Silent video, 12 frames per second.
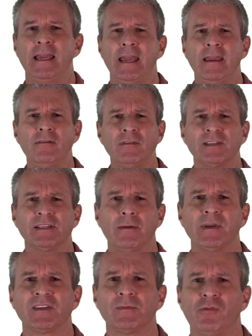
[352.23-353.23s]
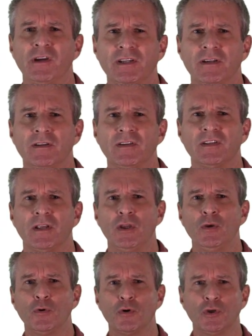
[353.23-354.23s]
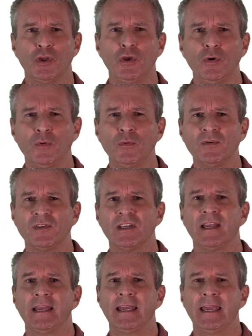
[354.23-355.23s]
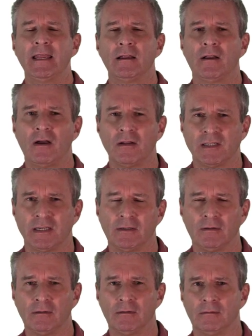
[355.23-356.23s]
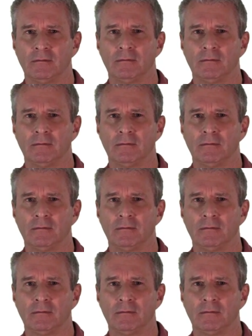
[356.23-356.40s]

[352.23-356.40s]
Here are some expressions that you could use in an article.